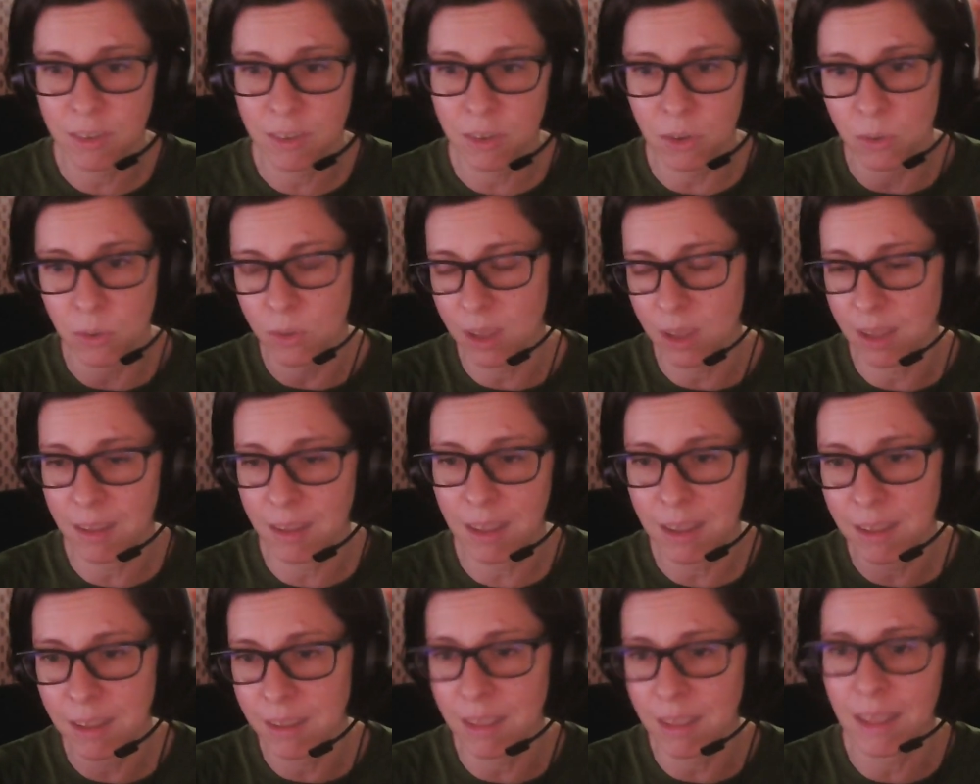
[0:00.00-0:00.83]

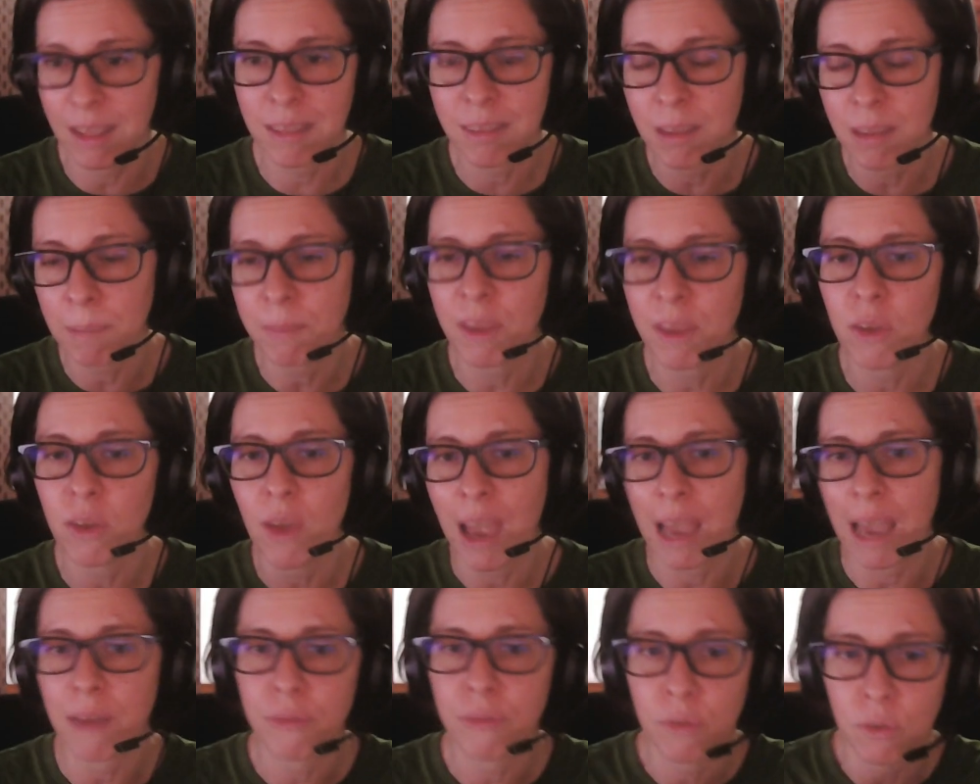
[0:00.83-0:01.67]
It's something you
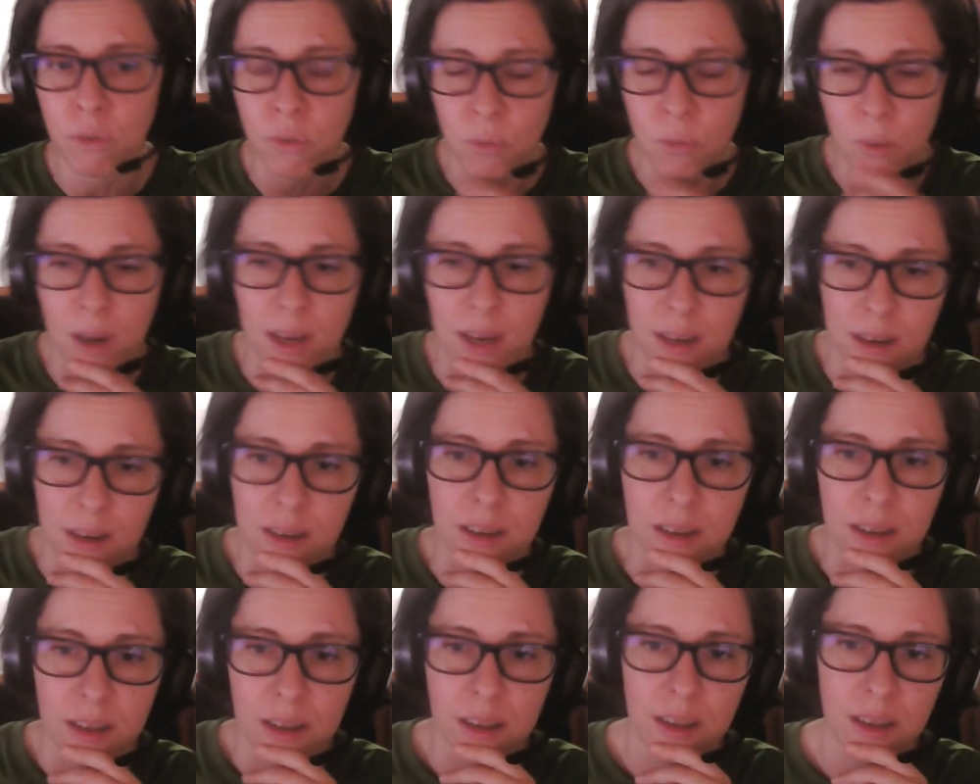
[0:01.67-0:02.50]
have to train
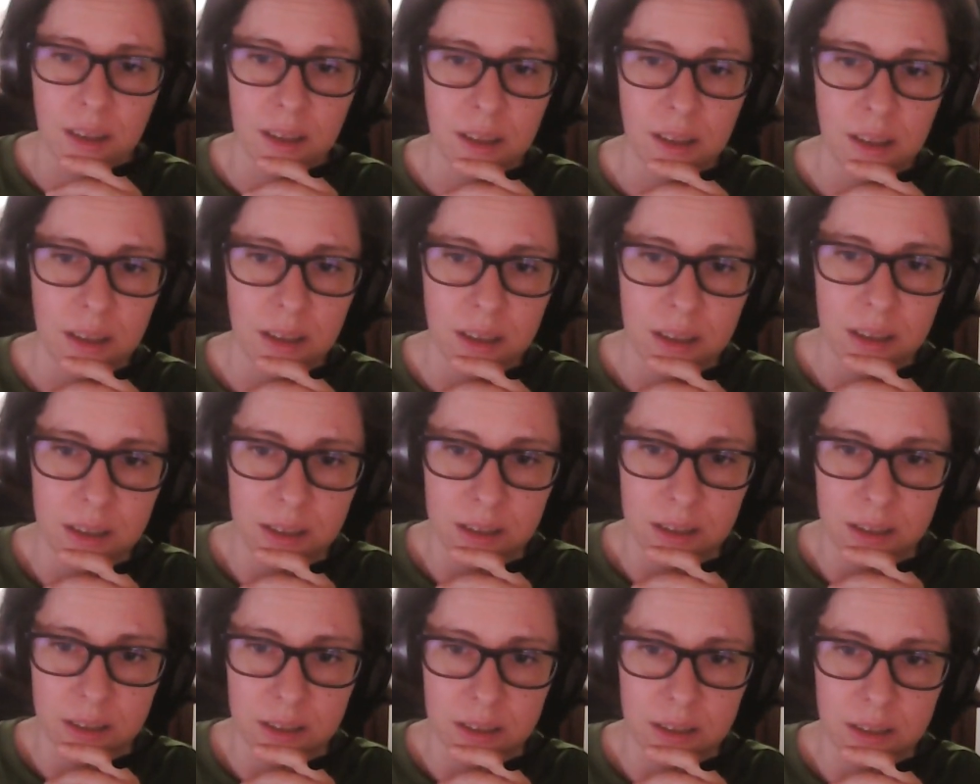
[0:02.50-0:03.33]

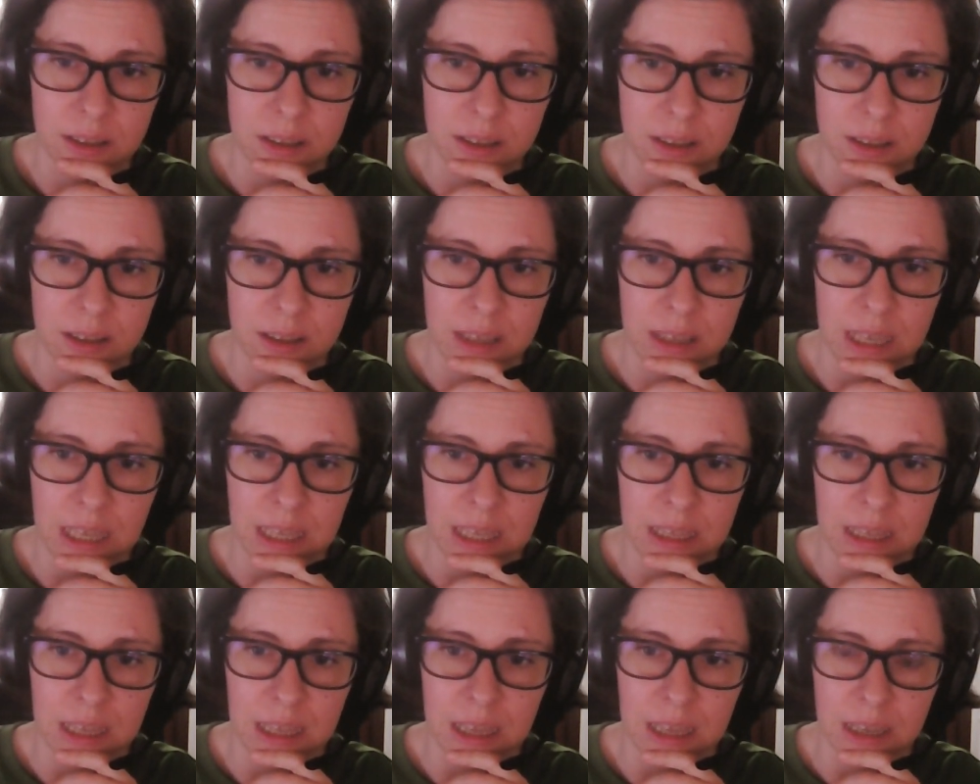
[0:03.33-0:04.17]
day
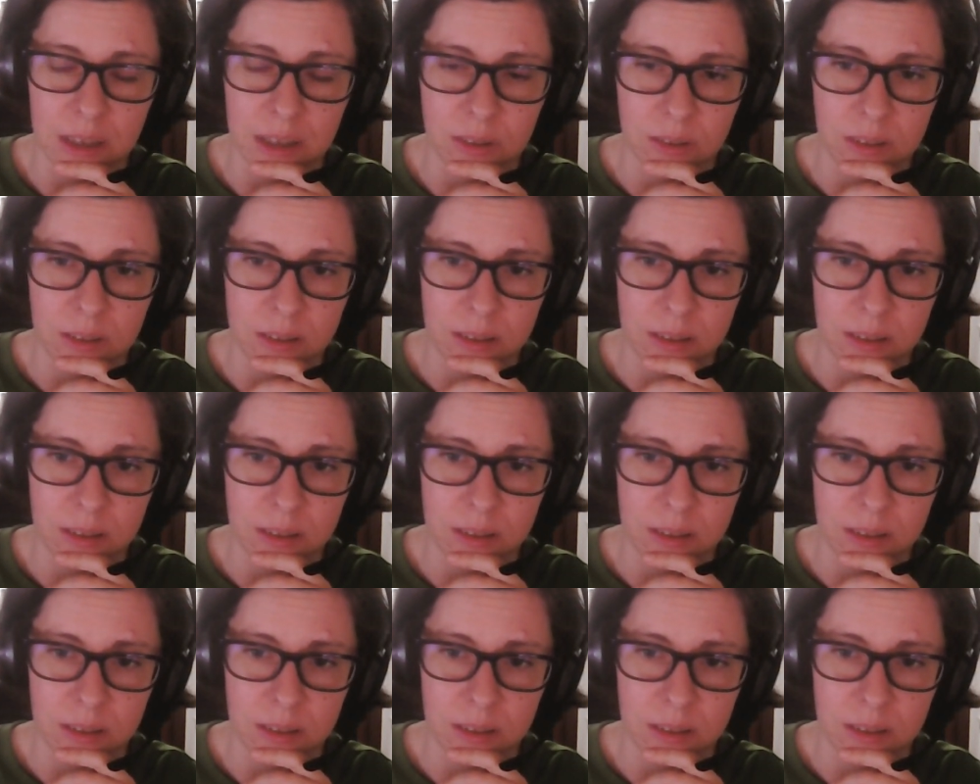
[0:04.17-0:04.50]
in, day out.